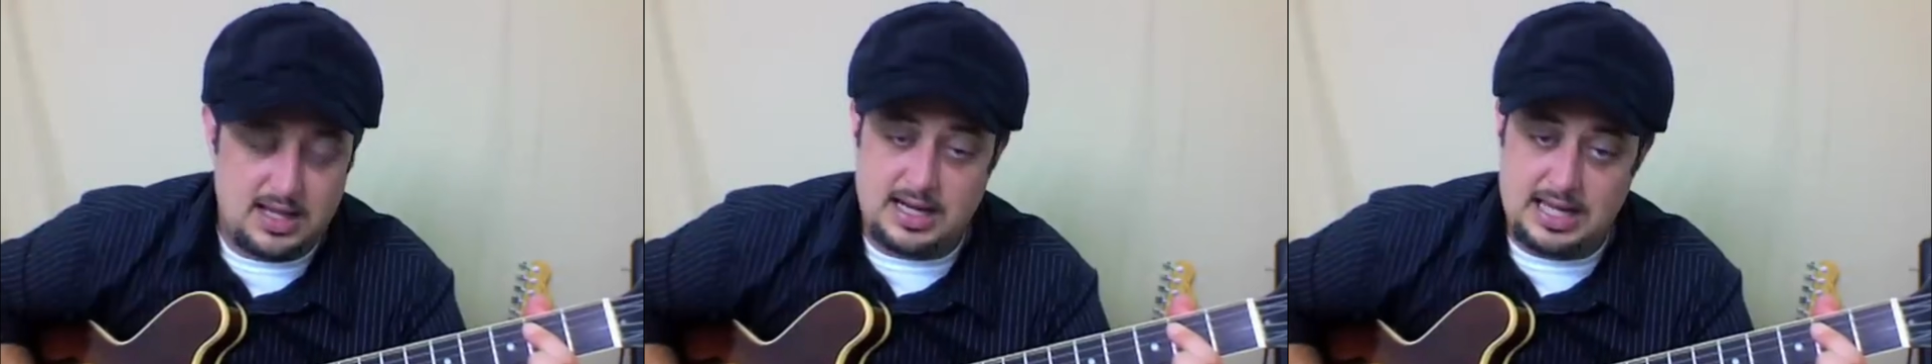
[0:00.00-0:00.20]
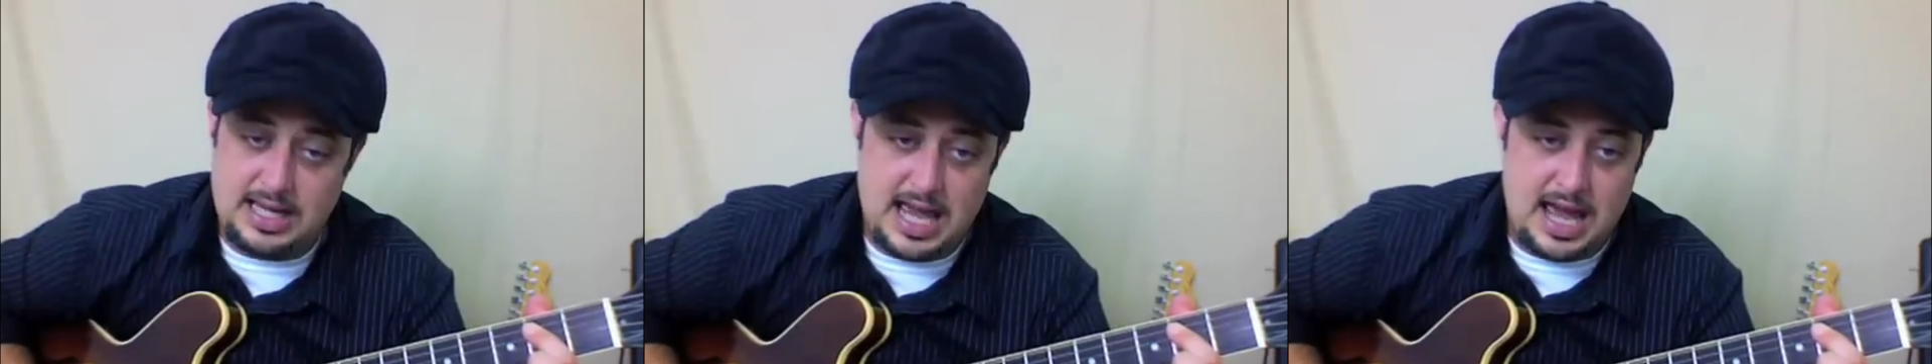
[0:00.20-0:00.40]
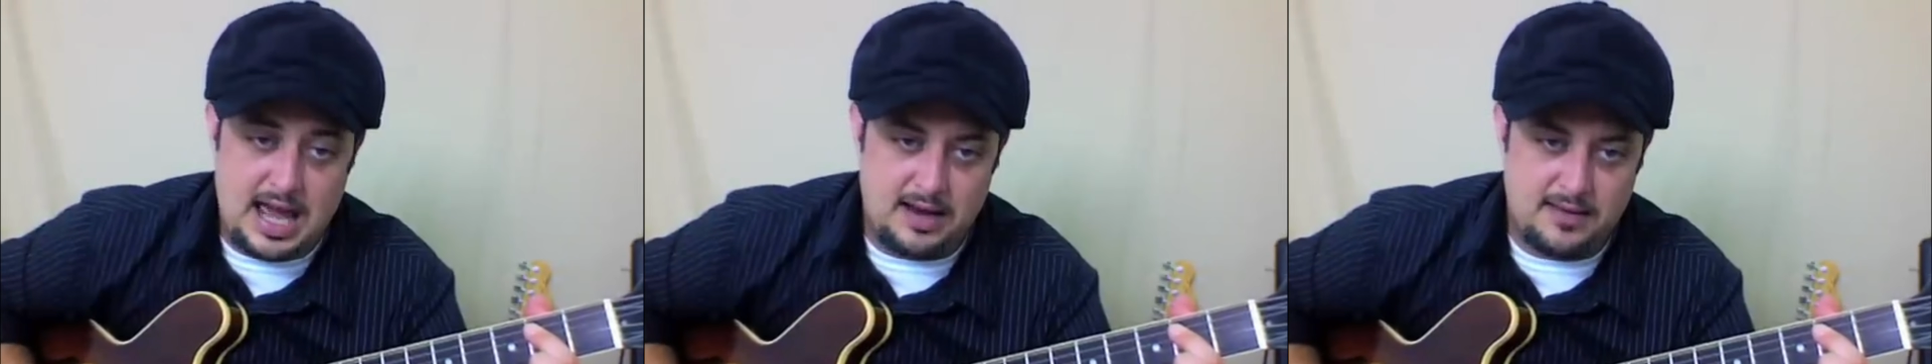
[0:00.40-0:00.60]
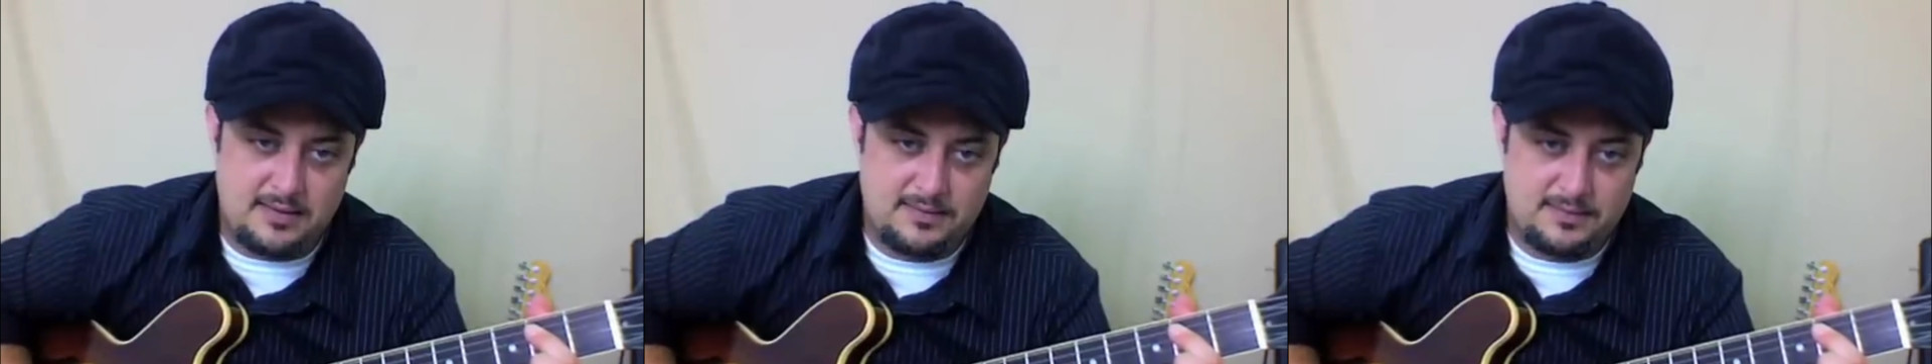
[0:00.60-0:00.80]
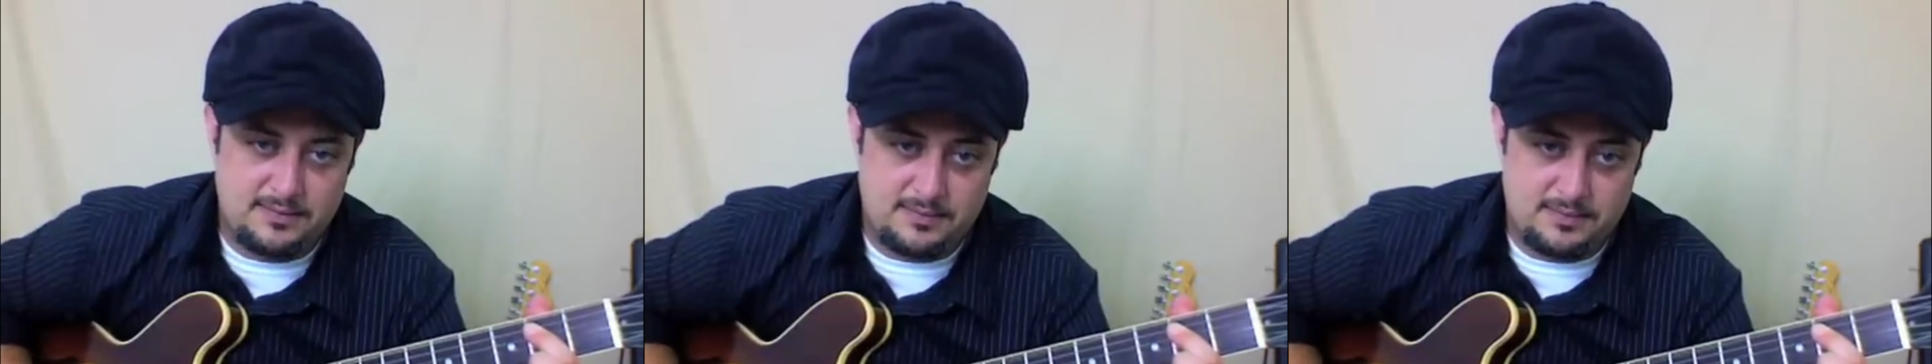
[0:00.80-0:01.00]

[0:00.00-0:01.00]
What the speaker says: again,